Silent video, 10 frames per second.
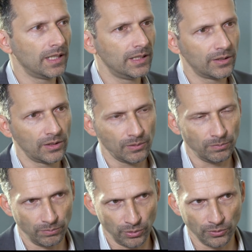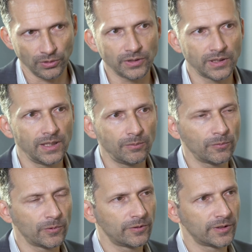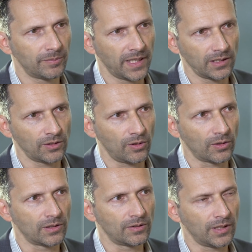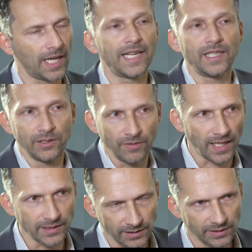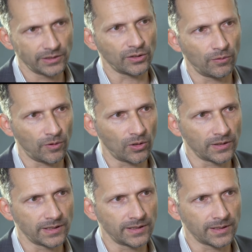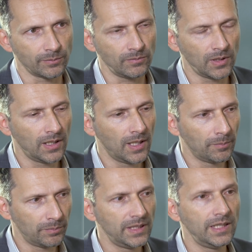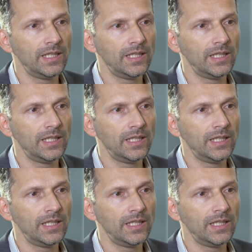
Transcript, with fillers: in the Plutus team we've spent on A, devising this overall system, B,